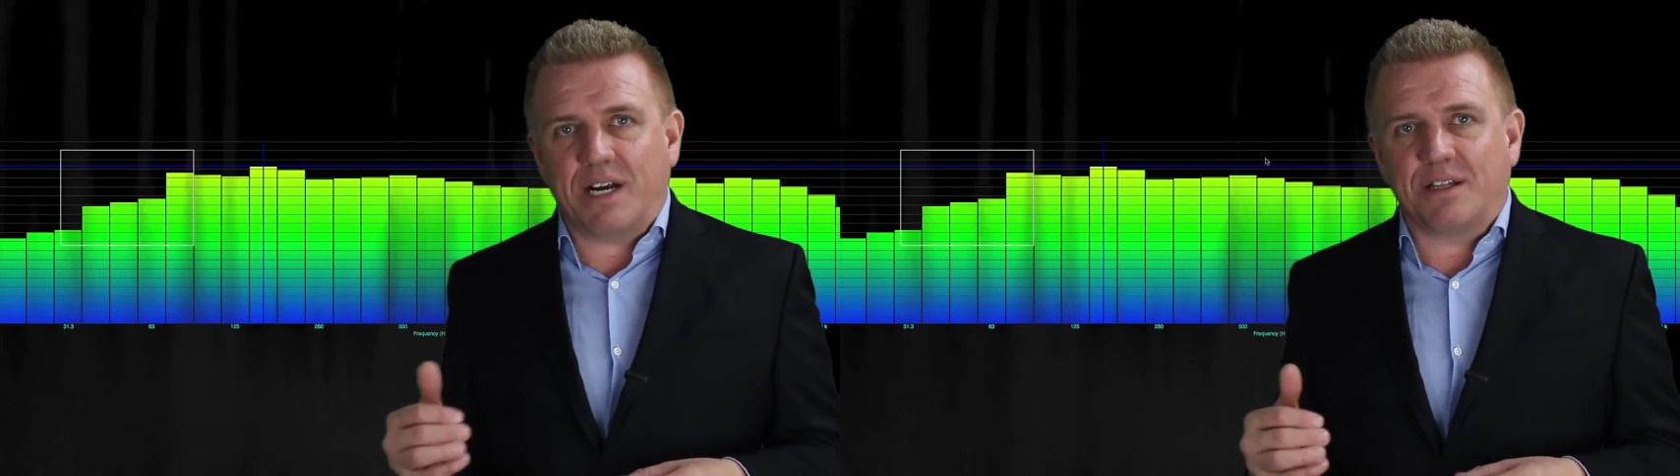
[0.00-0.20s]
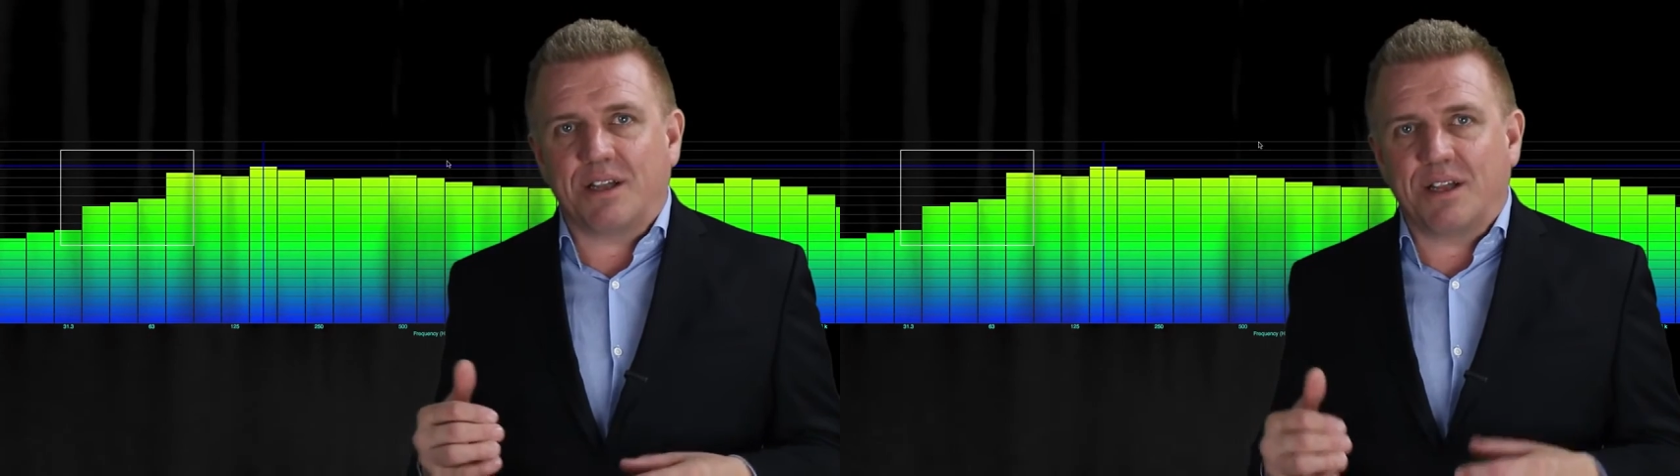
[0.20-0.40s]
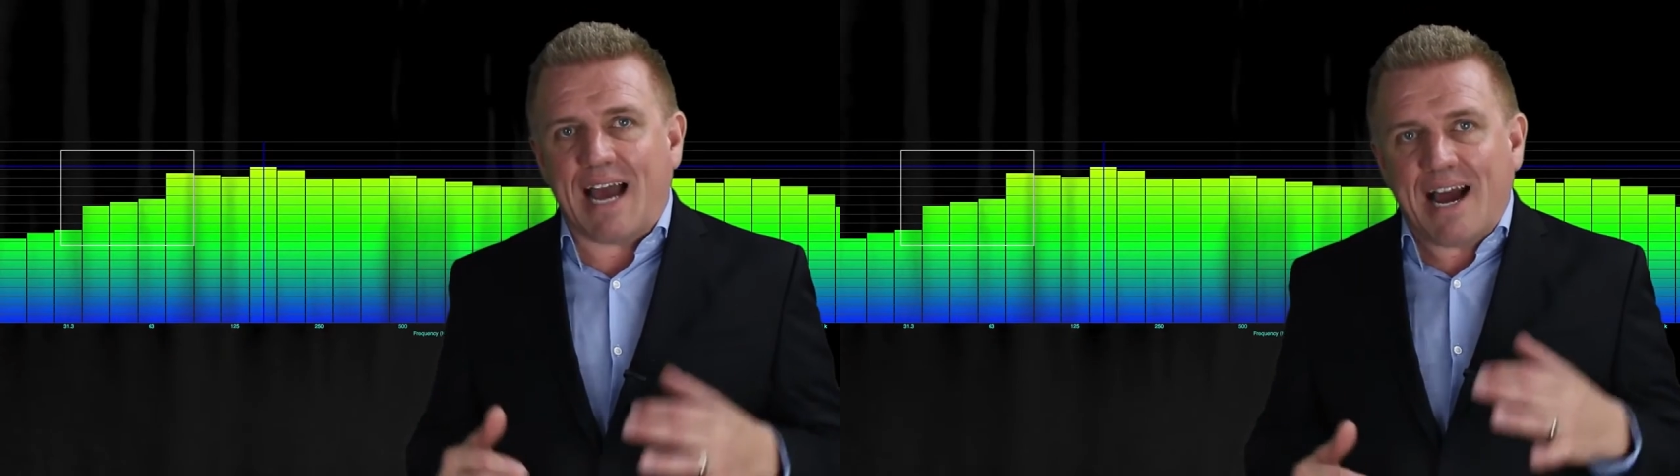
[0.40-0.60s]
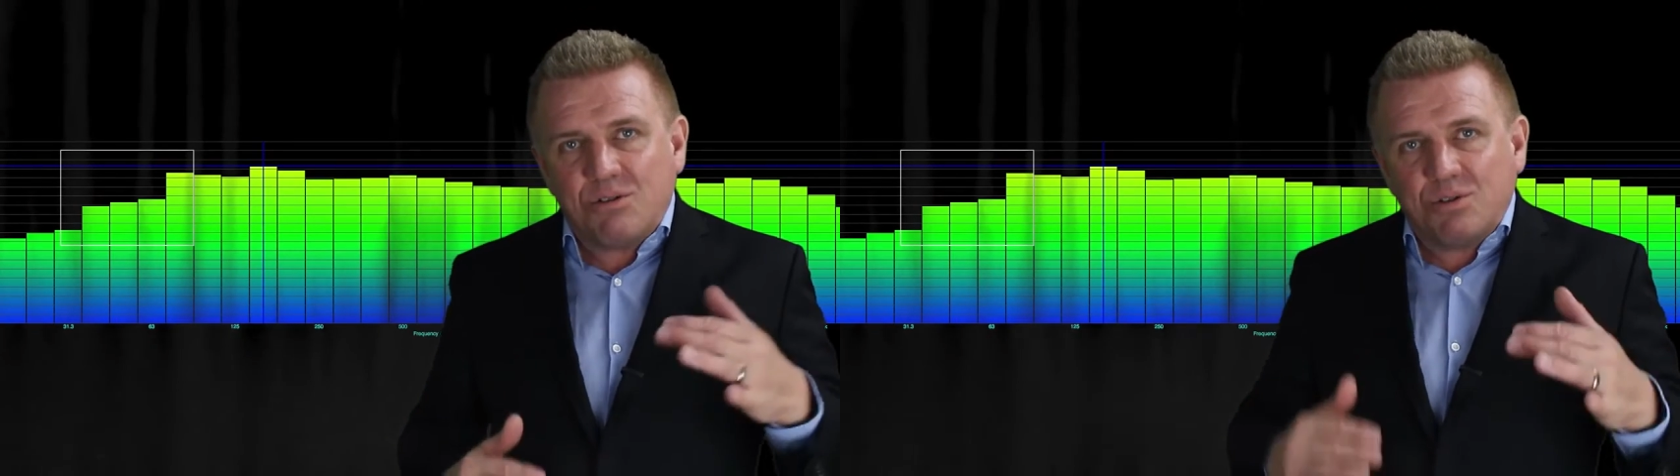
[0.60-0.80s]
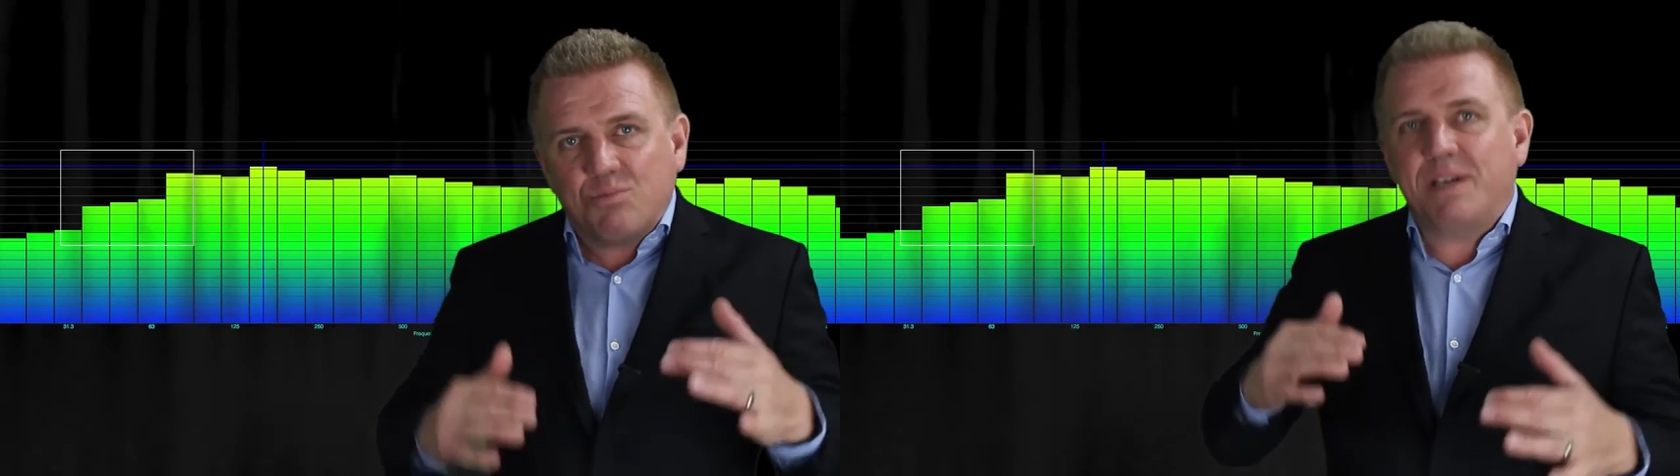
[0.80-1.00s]
And the
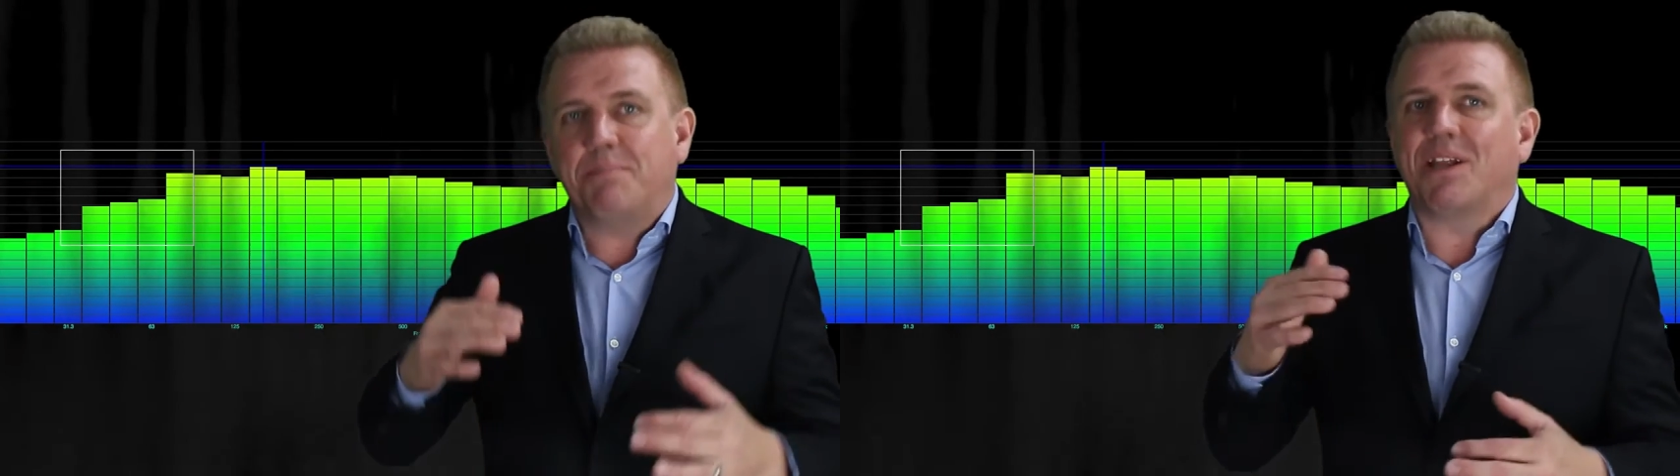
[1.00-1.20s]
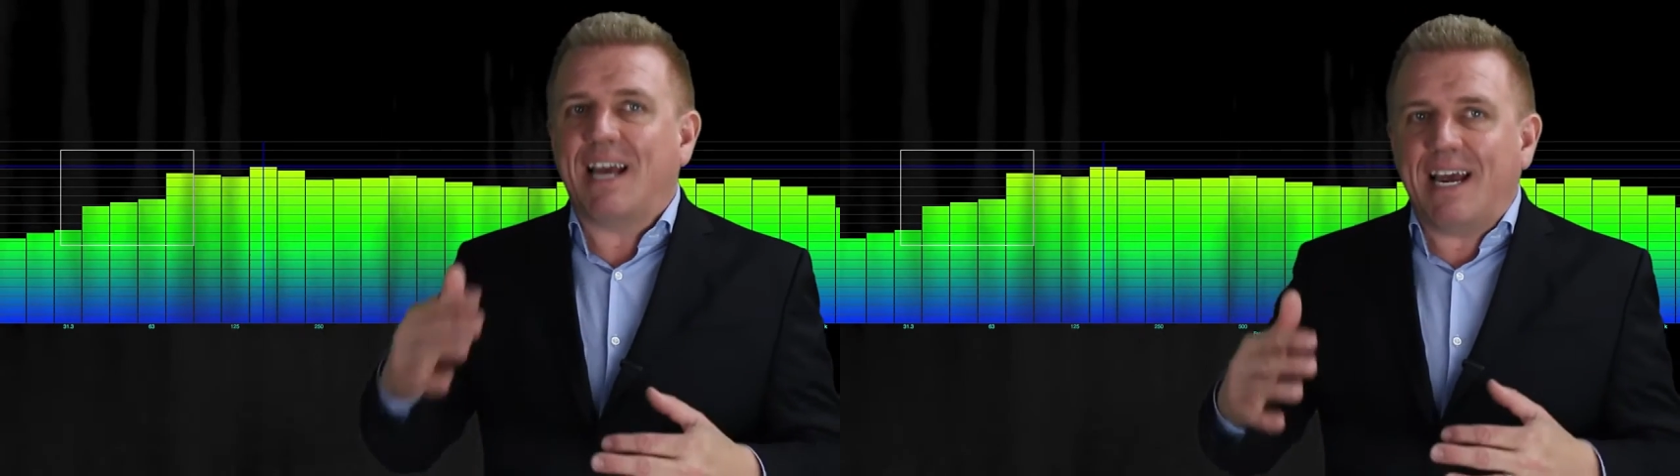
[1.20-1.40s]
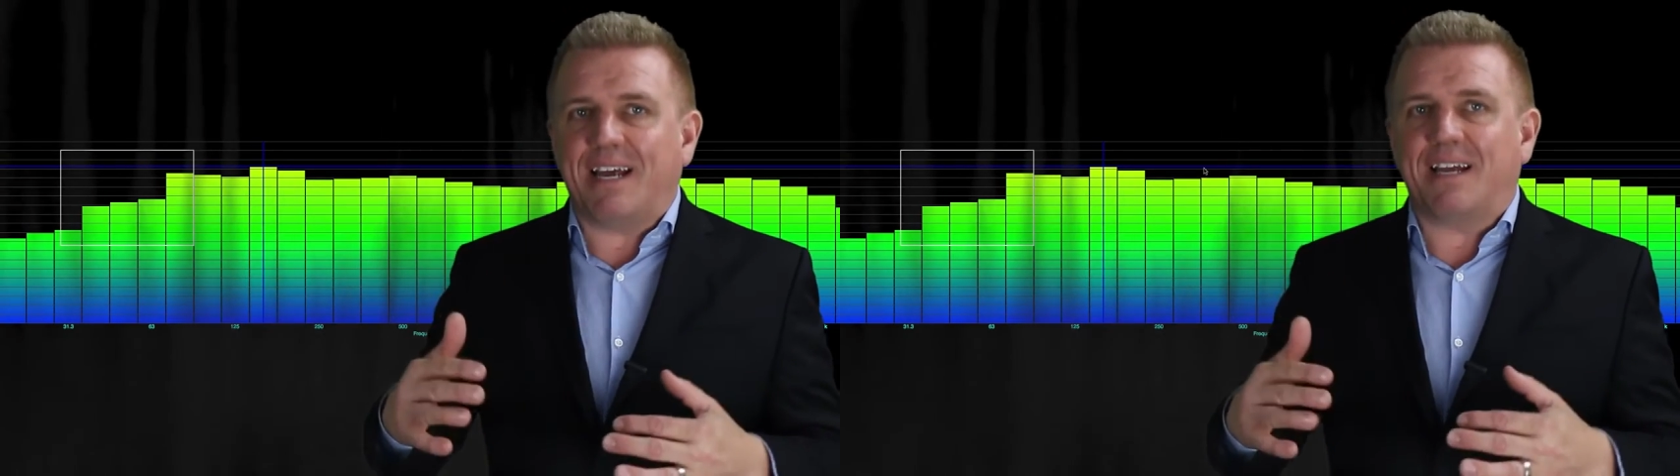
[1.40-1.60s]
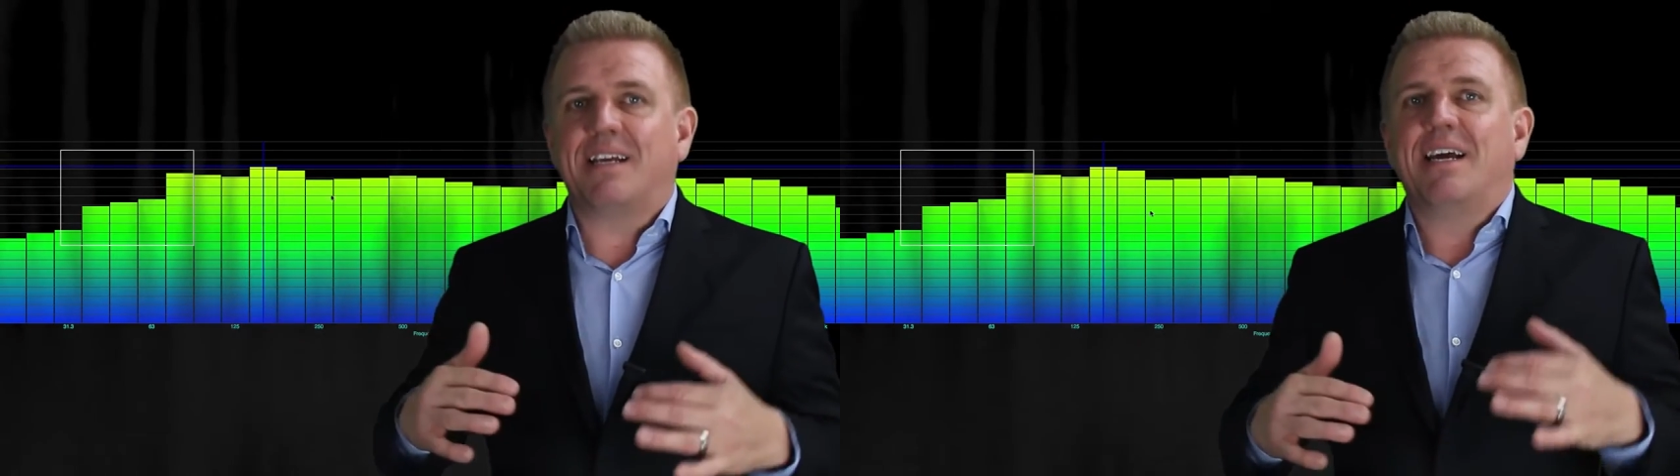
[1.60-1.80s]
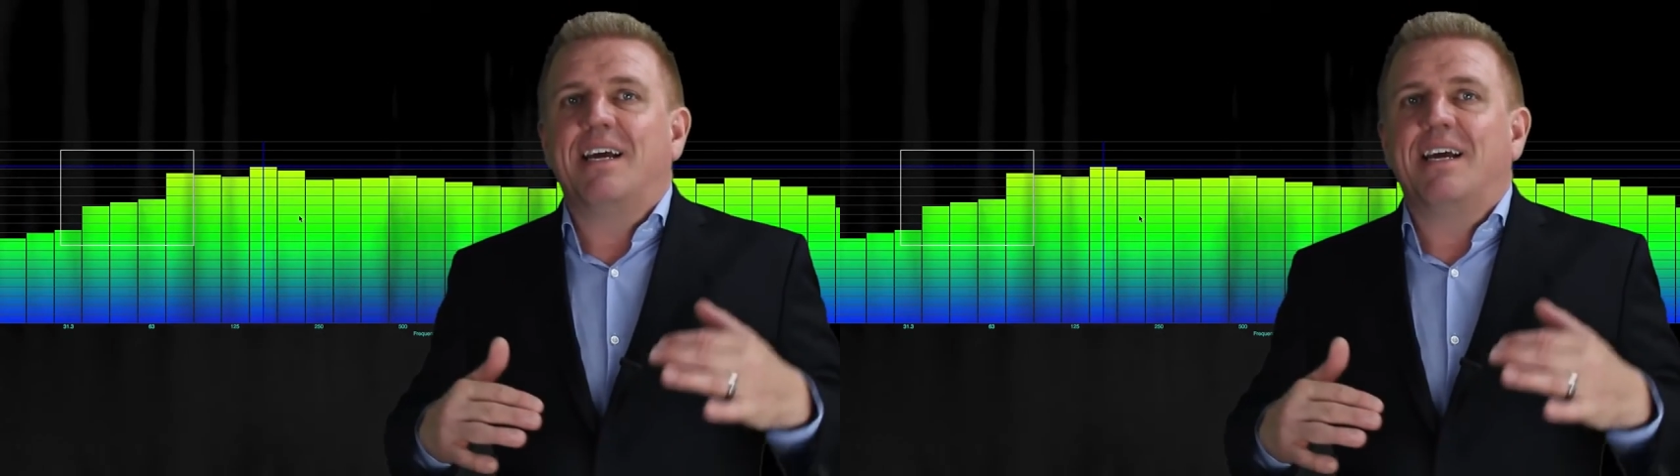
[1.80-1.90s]
louder we play it,